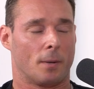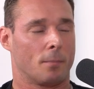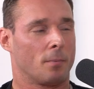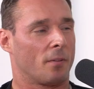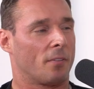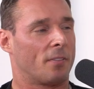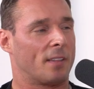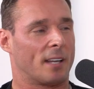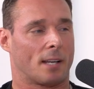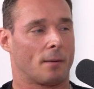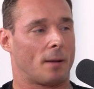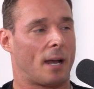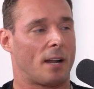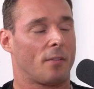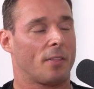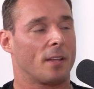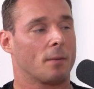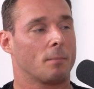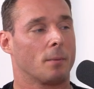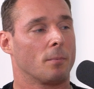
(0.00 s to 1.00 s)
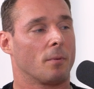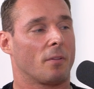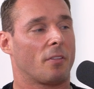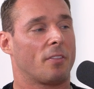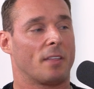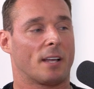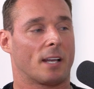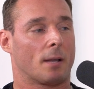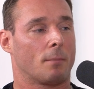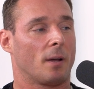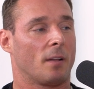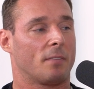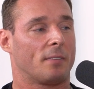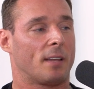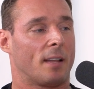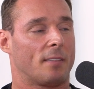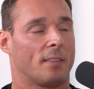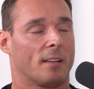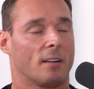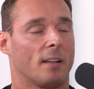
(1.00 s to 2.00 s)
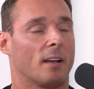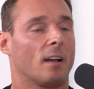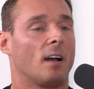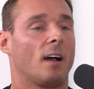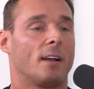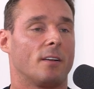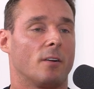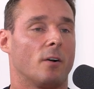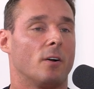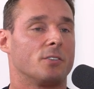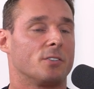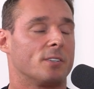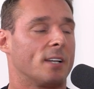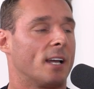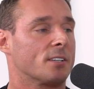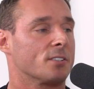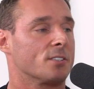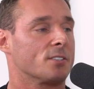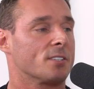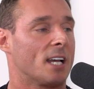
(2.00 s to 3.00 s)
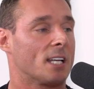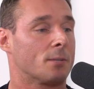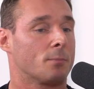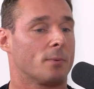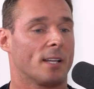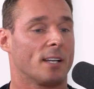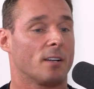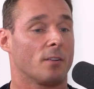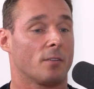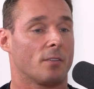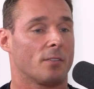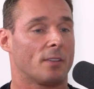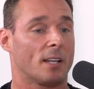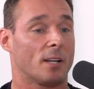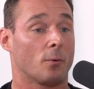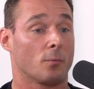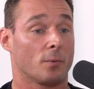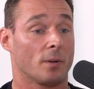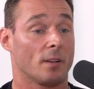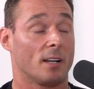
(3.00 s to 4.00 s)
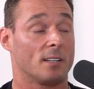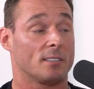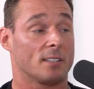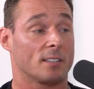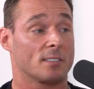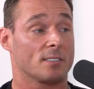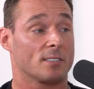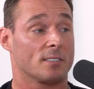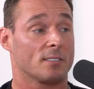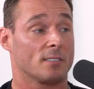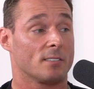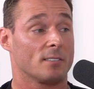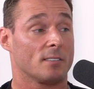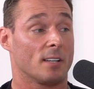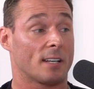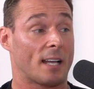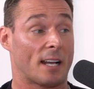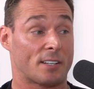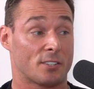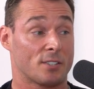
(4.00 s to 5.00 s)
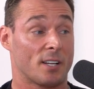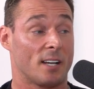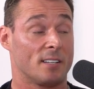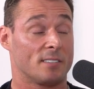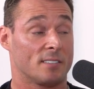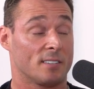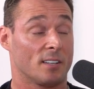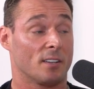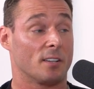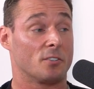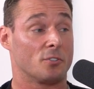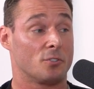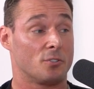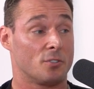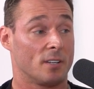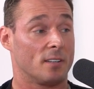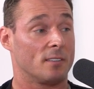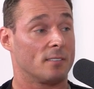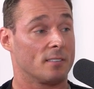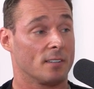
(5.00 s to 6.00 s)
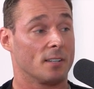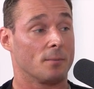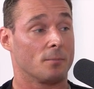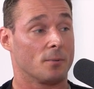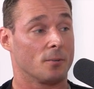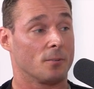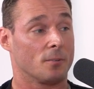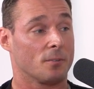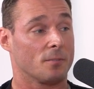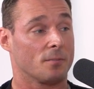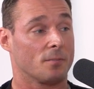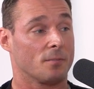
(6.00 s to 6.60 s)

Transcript: people think about that. They're like, oh, I know I should exercise, but they don't realize like exercise is a legit sleep tool.